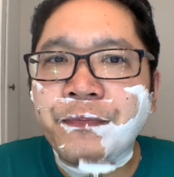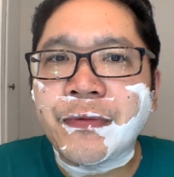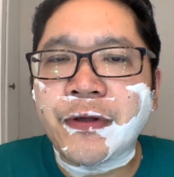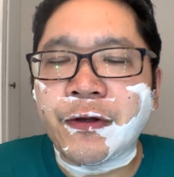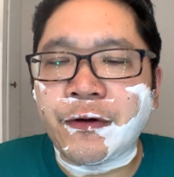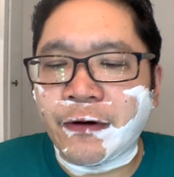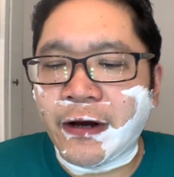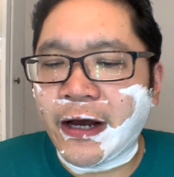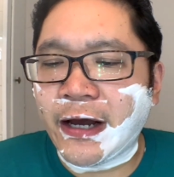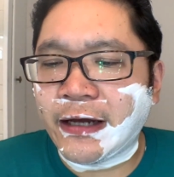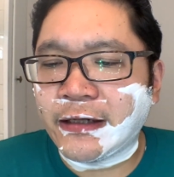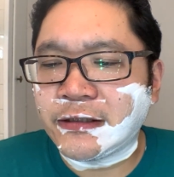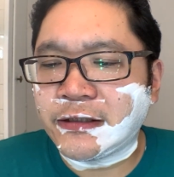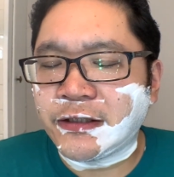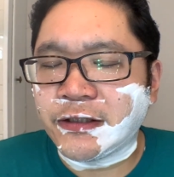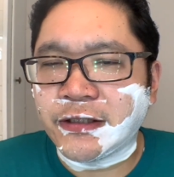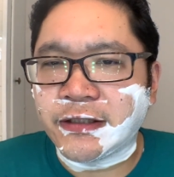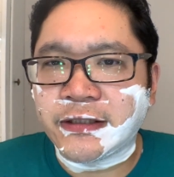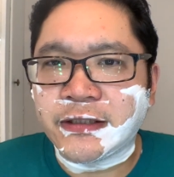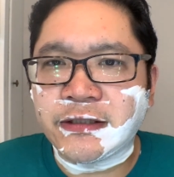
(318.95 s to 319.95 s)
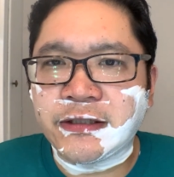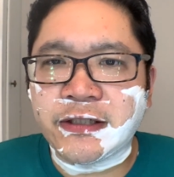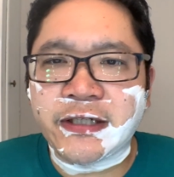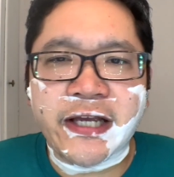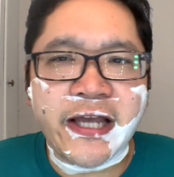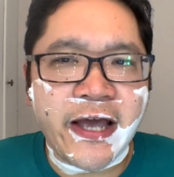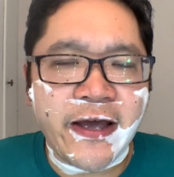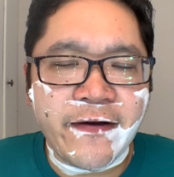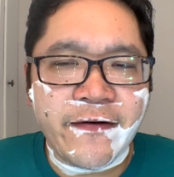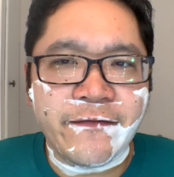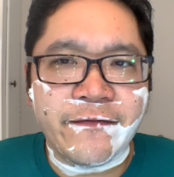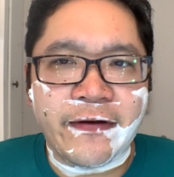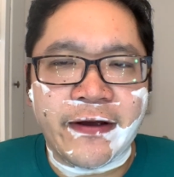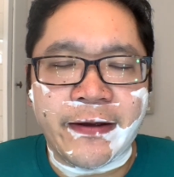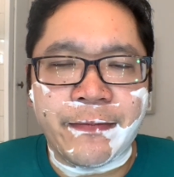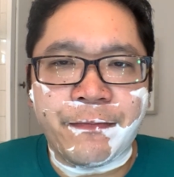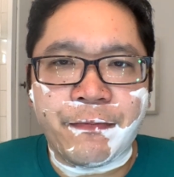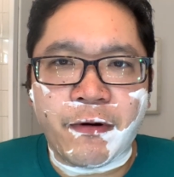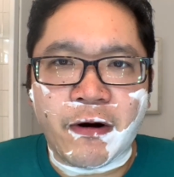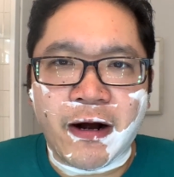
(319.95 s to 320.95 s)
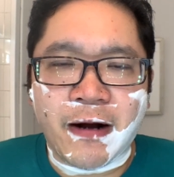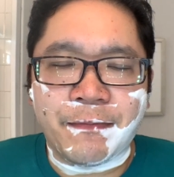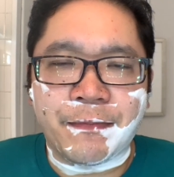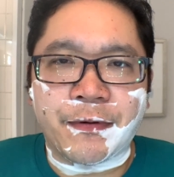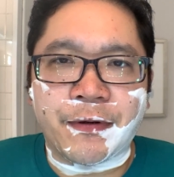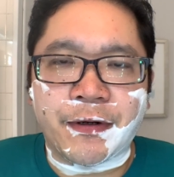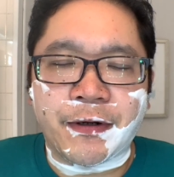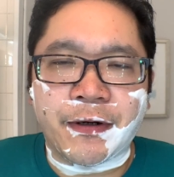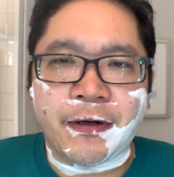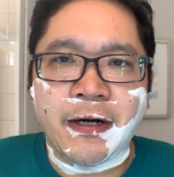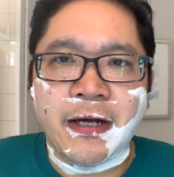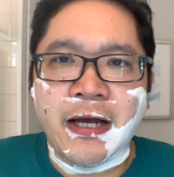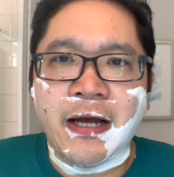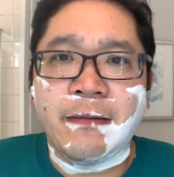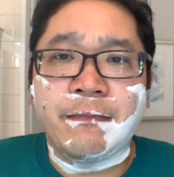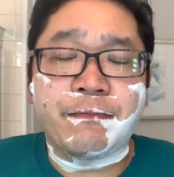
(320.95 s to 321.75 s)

you know, to give a proper